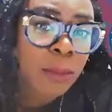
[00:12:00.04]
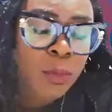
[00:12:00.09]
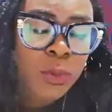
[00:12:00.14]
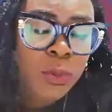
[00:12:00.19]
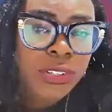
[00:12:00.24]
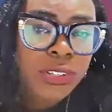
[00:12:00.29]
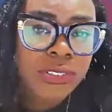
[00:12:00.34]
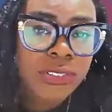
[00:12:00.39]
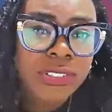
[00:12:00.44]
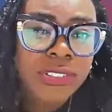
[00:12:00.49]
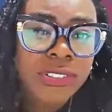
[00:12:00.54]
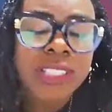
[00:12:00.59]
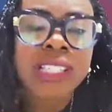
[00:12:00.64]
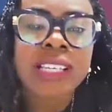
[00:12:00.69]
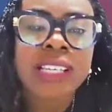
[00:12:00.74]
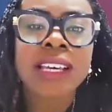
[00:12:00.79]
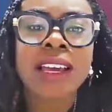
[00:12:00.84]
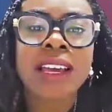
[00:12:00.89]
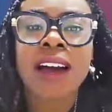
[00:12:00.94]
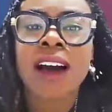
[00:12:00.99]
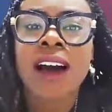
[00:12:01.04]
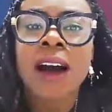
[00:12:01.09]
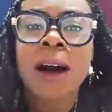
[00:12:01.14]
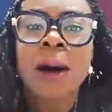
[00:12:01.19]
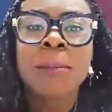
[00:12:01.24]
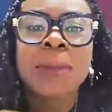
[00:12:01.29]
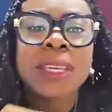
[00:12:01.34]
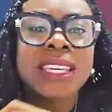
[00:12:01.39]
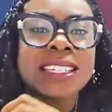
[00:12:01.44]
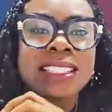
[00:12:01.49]
to the portal,
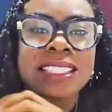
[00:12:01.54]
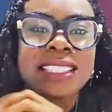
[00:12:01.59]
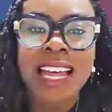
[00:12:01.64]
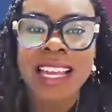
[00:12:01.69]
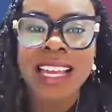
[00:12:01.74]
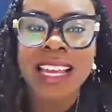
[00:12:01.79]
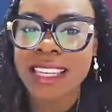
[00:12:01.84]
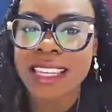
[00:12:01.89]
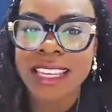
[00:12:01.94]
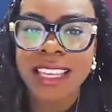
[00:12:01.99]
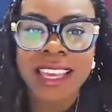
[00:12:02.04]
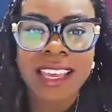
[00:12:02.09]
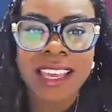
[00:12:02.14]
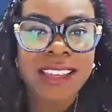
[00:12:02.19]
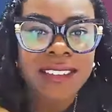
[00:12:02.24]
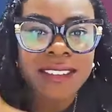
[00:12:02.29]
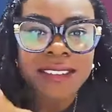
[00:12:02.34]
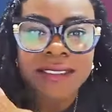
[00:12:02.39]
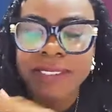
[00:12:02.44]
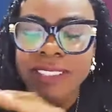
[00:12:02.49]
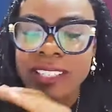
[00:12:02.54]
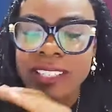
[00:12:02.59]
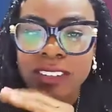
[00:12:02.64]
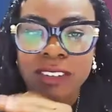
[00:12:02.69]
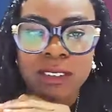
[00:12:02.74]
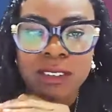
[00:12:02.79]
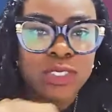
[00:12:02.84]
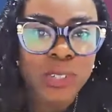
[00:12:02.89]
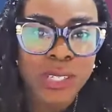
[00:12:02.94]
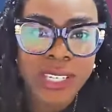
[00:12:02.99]
because that can get,
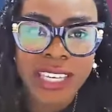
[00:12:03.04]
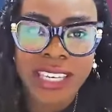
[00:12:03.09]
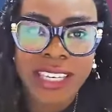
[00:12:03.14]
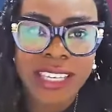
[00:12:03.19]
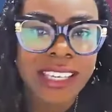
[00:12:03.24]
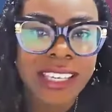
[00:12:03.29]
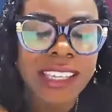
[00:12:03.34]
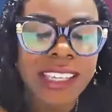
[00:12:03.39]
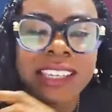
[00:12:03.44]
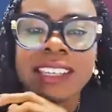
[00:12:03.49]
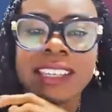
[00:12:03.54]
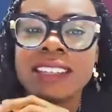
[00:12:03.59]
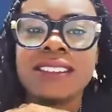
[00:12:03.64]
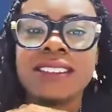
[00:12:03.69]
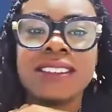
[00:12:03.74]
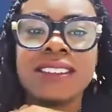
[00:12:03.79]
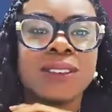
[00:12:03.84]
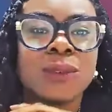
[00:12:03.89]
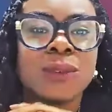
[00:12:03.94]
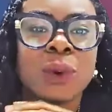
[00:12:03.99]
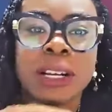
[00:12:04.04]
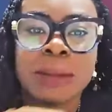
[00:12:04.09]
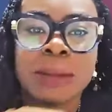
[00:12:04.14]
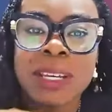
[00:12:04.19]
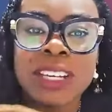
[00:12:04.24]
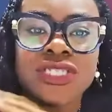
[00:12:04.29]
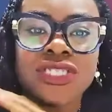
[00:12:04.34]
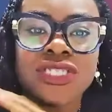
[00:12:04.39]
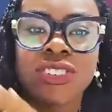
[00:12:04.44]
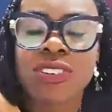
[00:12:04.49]
tricky, and you want to
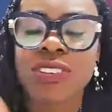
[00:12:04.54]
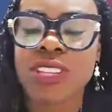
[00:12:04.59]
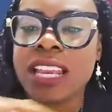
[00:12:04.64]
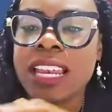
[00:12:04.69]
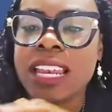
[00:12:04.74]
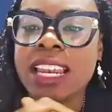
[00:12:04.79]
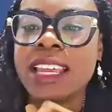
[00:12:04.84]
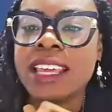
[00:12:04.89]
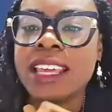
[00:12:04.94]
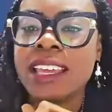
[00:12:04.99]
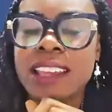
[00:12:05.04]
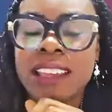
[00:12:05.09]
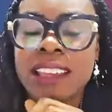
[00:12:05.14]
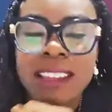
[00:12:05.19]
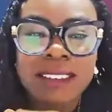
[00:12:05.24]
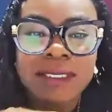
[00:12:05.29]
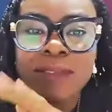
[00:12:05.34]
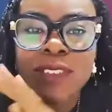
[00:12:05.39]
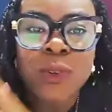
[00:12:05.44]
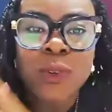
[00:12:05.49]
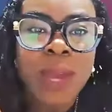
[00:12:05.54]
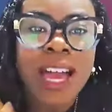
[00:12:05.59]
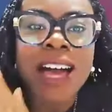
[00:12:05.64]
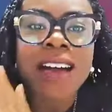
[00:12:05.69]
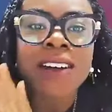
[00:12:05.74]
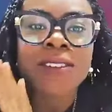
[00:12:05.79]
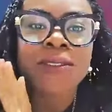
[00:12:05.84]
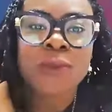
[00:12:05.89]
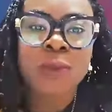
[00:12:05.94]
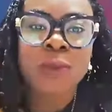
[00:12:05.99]
make sure that you
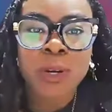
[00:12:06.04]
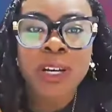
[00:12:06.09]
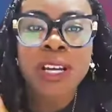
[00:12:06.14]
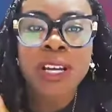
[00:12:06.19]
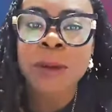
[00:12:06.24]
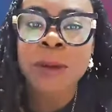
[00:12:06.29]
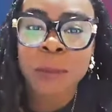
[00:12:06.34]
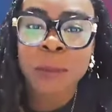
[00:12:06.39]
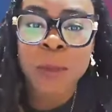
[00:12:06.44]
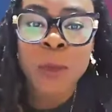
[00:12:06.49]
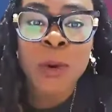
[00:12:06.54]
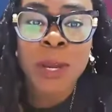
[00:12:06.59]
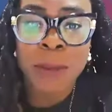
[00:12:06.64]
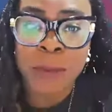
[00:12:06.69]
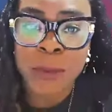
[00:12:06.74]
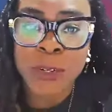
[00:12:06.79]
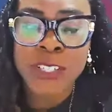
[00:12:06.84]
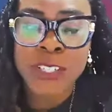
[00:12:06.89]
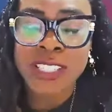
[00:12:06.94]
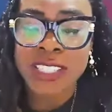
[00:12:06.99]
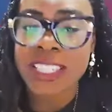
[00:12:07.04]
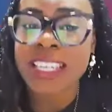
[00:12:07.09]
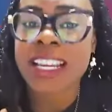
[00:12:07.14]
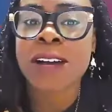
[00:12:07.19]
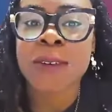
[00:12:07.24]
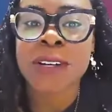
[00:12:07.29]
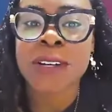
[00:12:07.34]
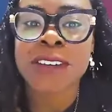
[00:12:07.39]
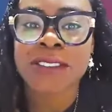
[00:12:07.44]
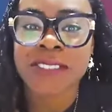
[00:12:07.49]
have one point person,
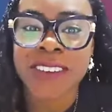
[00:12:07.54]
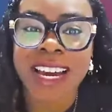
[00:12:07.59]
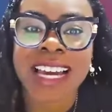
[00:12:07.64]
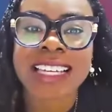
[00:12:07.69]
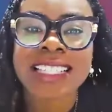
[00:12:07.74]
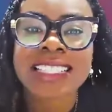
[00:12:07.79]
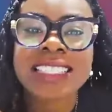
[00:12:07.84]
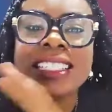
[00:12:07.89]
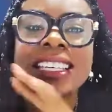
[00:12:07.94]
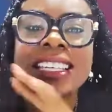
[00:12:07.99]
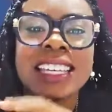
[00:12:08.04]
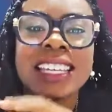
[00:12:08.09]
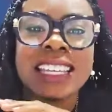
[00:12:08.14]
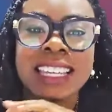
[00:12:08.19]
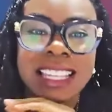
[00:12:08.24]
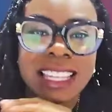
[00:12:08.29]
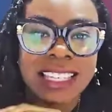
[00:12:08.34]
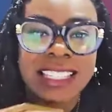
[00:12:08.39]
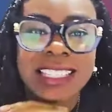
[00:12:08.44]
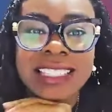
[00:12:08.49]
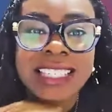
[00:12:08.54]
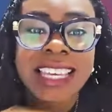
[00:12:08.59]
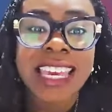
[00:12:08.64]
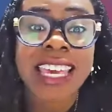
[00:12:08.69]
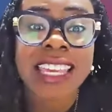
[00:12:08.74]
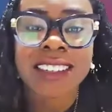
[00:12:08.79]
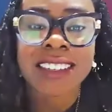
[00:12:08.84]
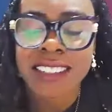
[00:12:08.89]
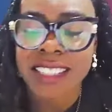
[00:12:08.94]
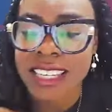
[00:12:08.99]
I would advise, that is
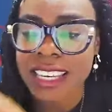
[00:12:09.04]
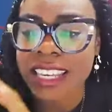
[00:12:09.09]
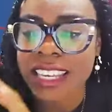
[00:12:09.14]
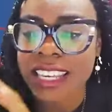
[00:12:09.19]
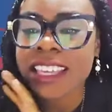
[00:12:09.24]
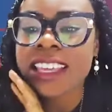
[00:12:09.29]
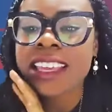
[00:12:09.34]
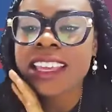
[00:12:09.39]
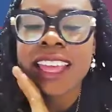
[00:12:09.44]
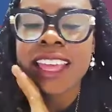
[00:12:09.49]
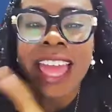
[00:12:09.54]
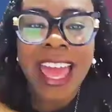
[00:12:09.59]
handling